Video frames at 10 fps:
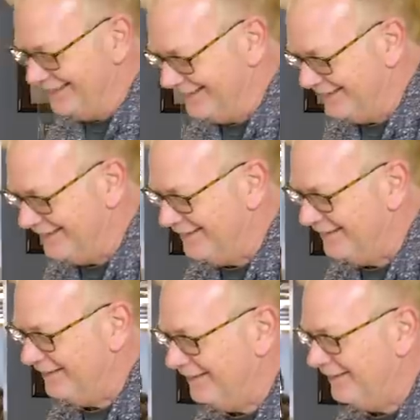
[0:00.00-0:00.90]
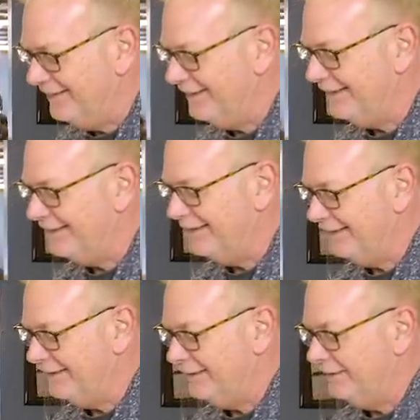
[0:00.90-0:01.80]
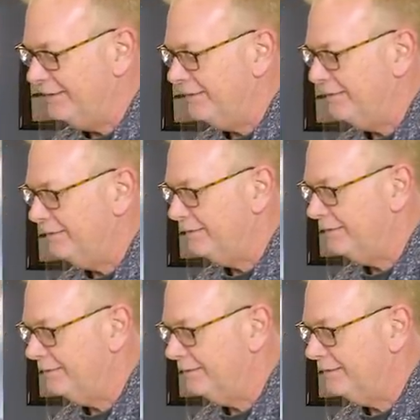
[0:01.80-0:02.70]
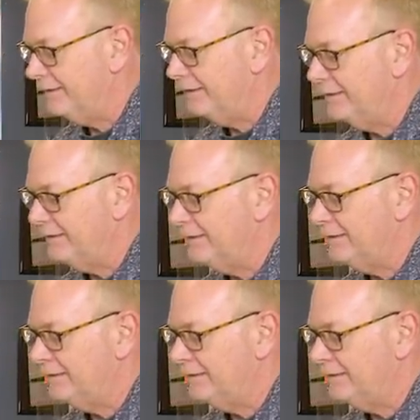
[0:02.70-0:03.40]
[no speech]